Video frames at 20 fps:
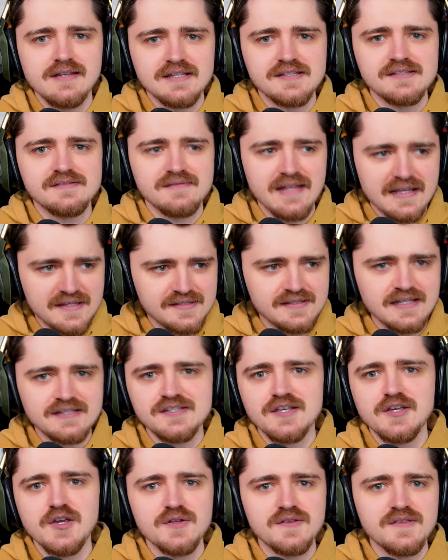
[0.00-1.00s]

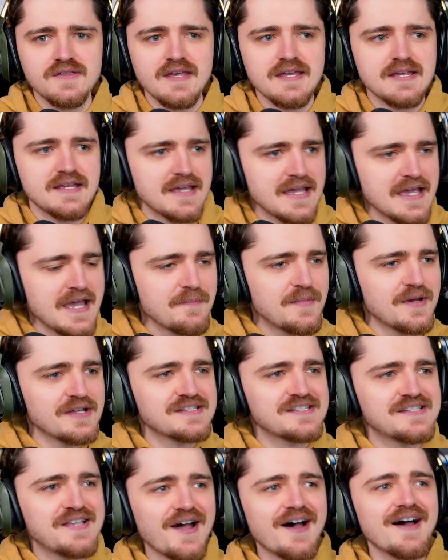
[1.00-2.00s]
That's a good thing.
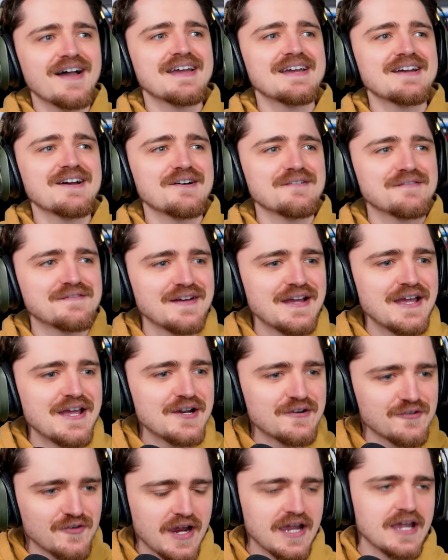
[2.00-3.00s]
But starting off
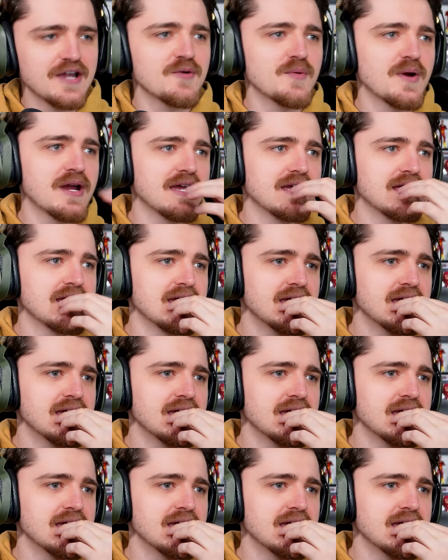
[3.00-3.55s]
right away